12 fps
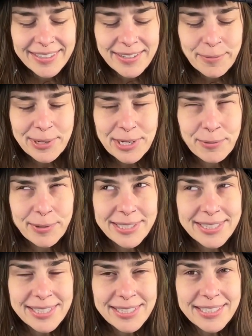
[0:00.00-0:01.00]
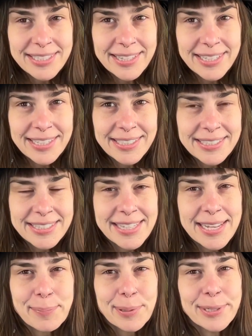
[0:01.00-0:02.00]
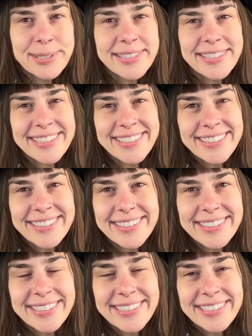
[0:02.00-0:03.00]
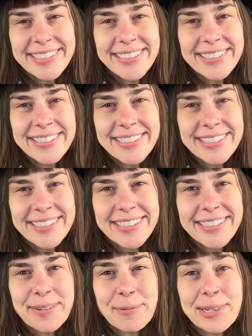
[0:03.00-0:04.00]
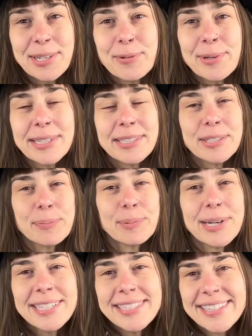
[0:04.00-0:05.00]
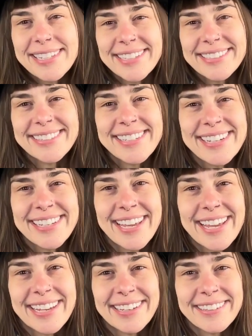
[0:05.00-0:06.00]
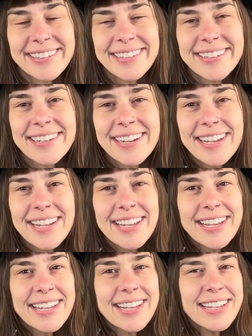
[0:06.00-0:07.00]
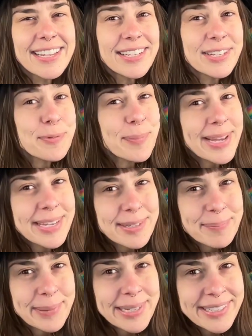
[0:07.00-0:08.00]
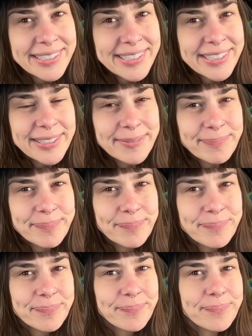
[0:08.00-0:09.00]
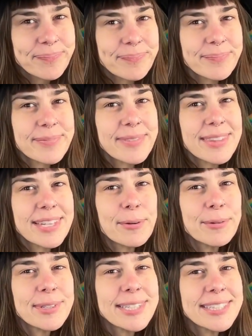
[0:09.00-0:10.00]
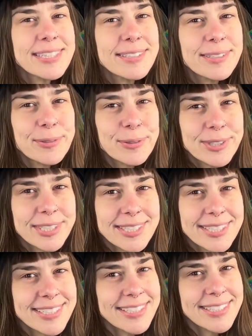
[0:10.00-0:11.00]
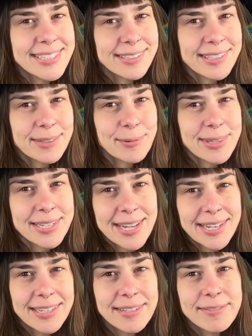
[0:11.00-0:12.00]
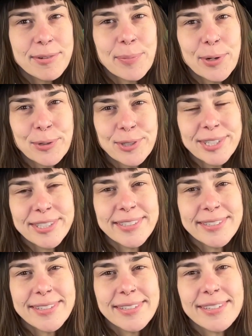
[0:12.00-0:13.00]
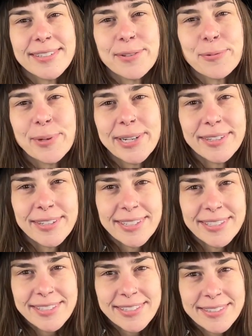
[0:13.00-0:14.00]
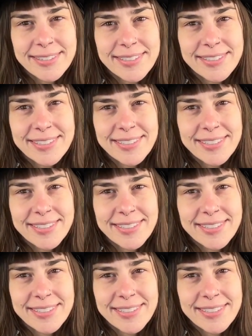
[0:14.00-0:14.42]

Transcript: When you resist things, they persist. When you express things like anger, you make it bigger. The only solution to dealing with negative emotions is awareness.